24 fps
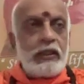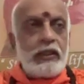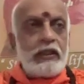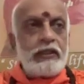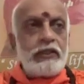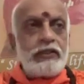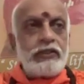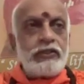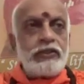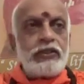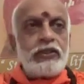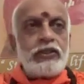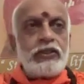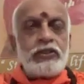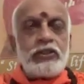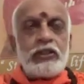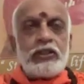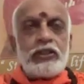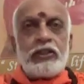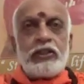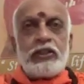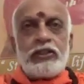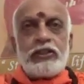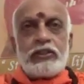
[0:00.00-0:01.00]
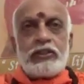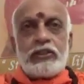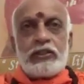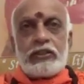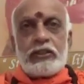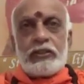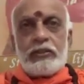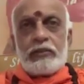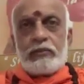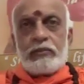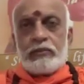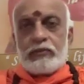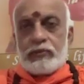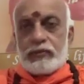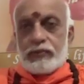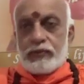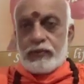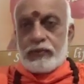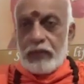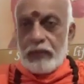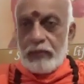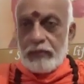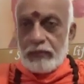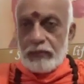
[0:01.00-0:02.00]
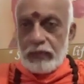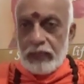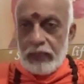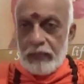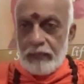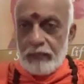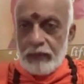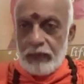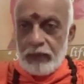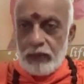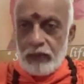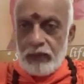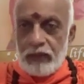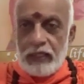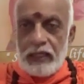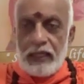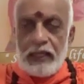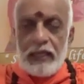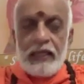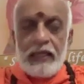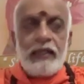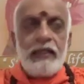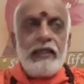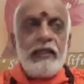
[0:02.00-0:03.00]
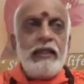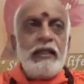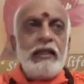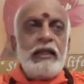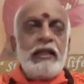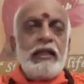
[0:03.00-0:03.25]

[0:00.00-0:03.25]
His teacher teaches him some karma yoga.